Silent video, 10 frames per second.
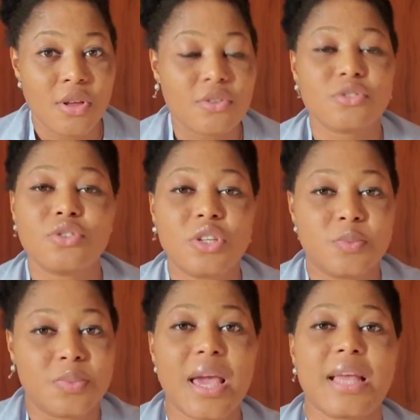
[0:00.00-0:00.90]
So
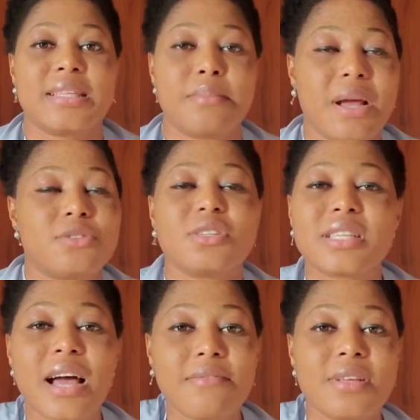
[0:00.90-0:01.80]
just bear it in mind.
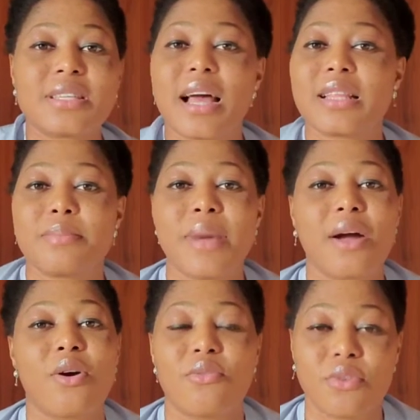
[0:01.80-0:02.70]
Just have it at the
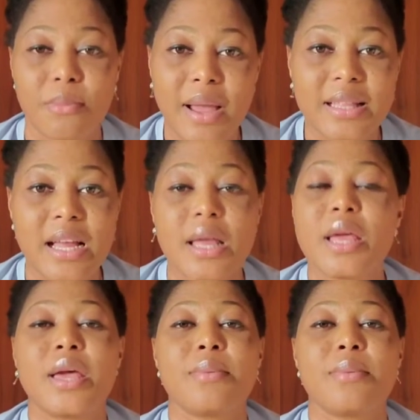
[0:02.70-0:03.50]
back of your mind that